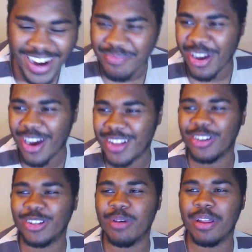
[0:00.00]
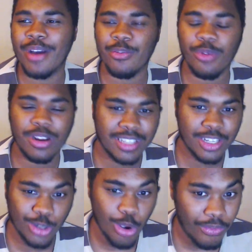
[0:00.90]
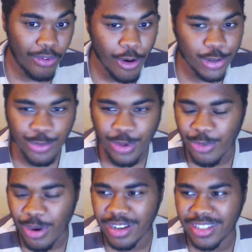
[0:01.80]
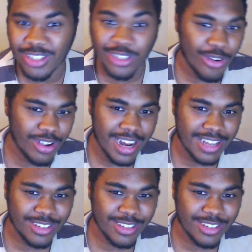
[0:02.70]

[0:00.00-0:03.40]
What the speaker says: Because ultimately we had one decision go for us and we had one decision go against us.